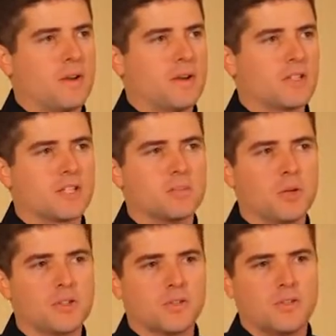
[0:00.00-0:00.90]
various
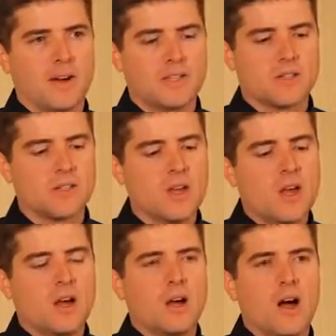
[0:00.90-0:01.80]
explosive devices
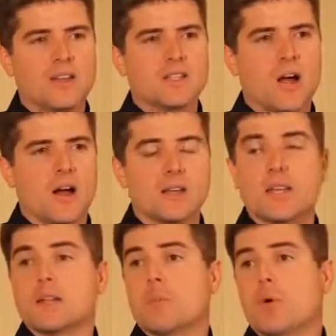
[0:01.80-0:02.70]
uh, on these eyes.
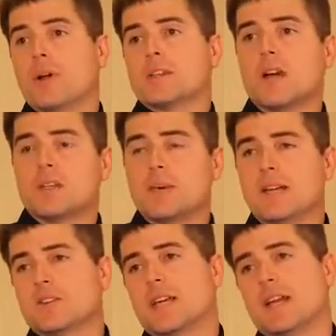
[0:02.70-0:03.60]
Now, the point is not to be
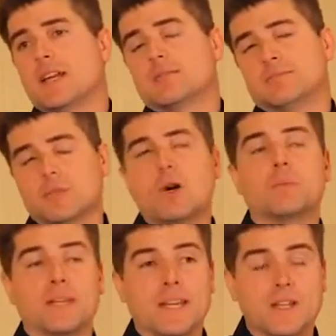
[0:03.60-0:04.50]
entertaining. Well,
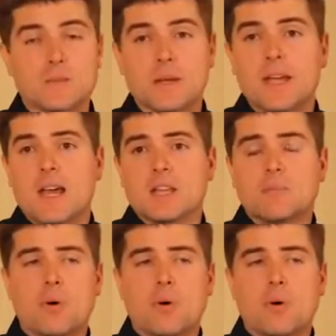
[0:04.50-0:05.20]
hopefully it is, but the